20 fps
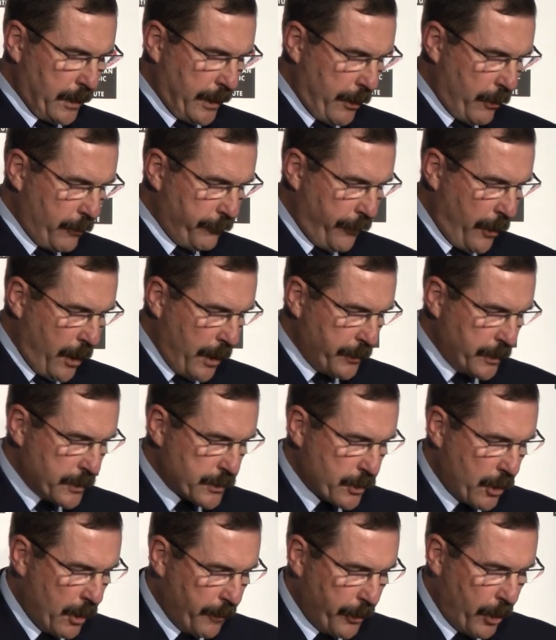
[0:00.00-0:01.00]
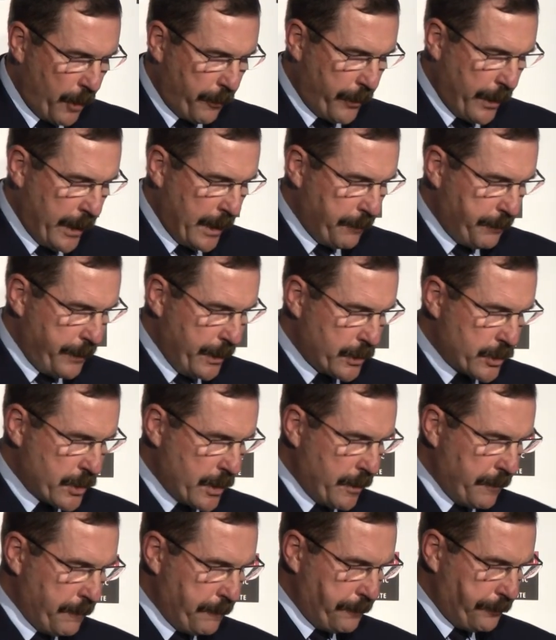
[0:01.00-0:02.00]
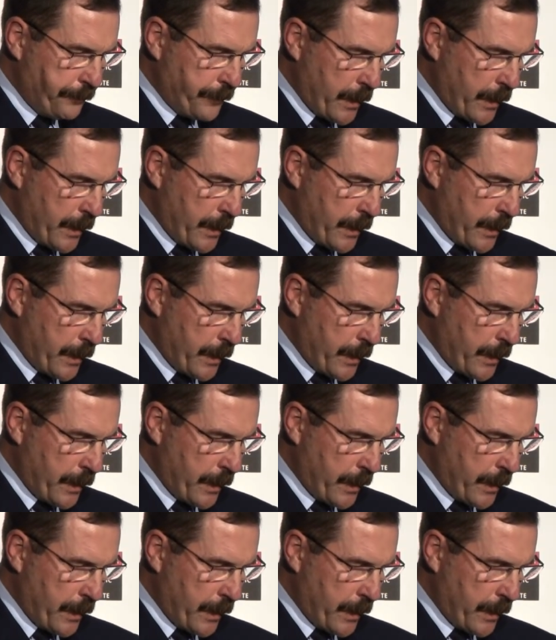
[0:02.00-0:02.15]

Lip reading: Clarifying this common operating picture